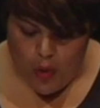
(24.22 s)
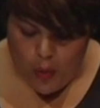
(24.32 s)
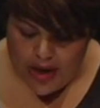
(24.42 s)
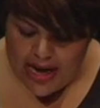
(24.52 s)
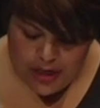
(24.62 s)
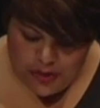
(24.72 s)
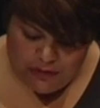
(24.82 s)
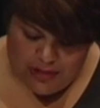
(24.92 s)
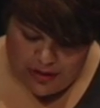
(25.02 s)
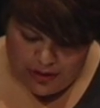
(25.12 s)
What I knew
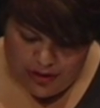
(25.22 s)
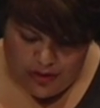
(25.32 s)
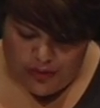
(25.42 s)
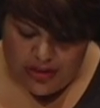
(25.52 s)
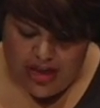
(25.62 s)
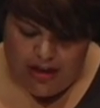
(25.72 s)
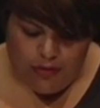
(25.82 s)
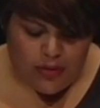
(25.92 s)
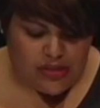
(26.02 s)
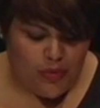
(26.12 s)
of motherhood in real
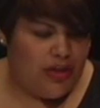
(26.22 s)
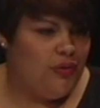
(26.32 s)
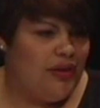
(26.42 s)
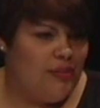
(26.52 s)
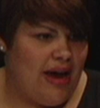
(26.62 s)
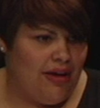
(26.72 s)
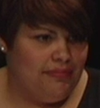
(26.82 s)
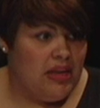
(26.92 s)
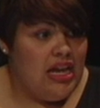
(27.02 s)
life wasn't what you read about.